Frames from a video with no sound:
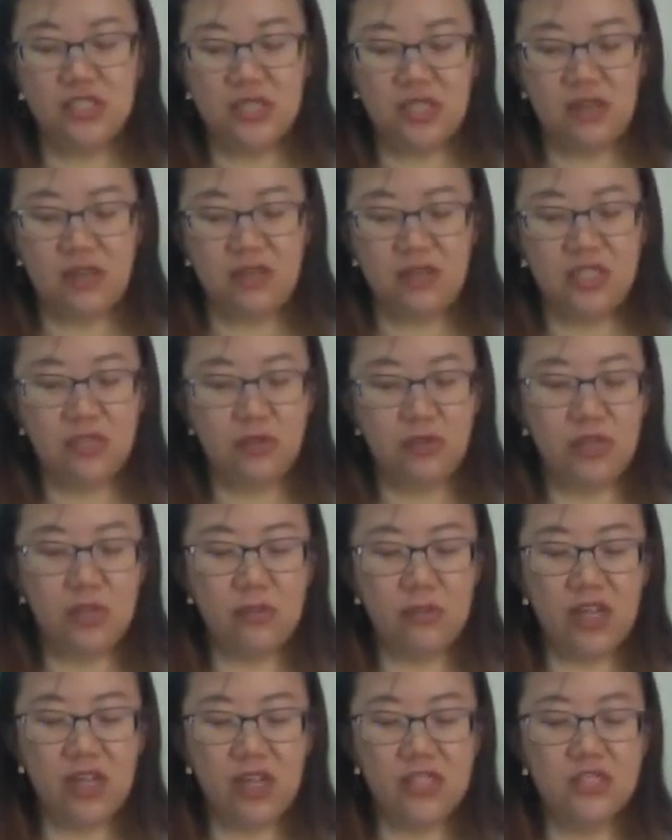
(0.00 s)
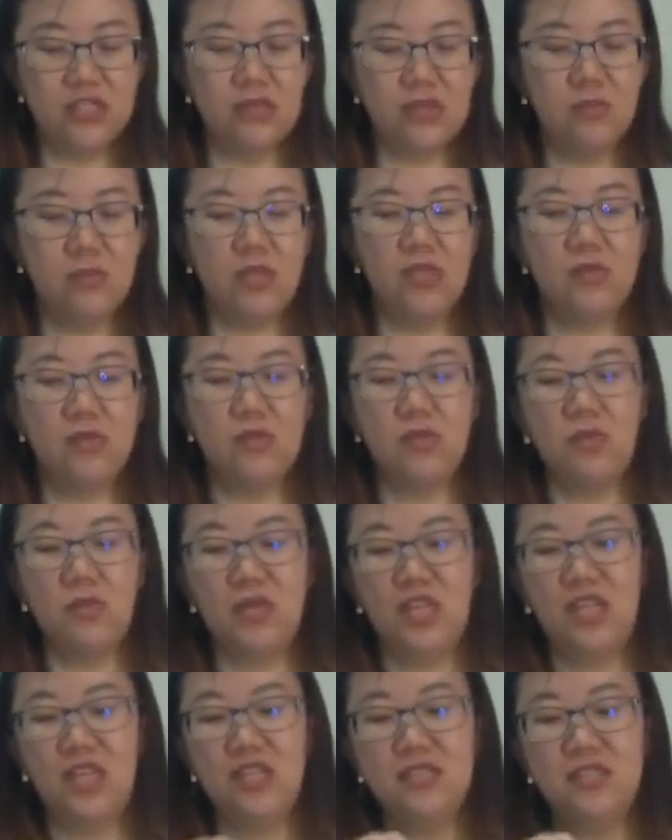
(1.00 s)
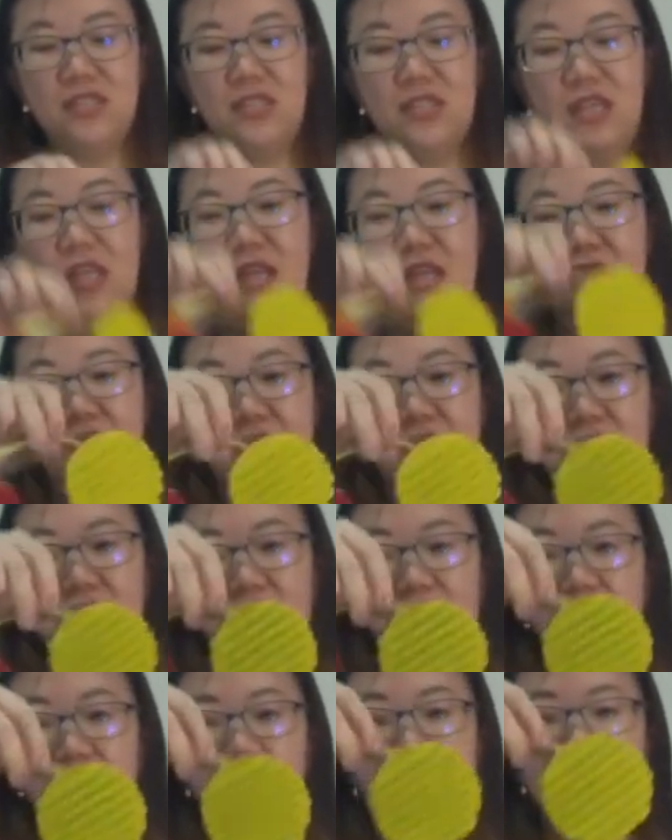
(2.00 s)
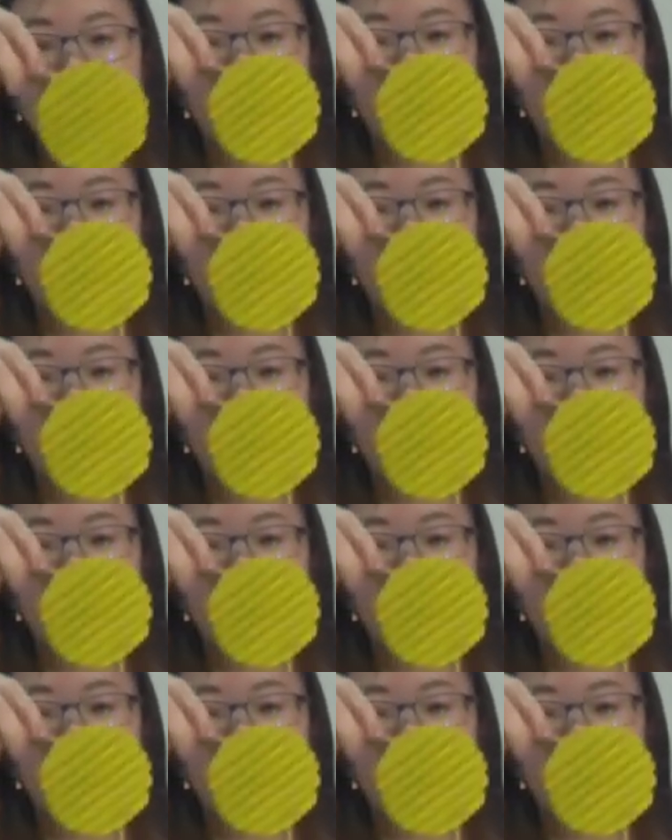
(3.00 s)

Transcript: Now this tree branch, what you do is, it is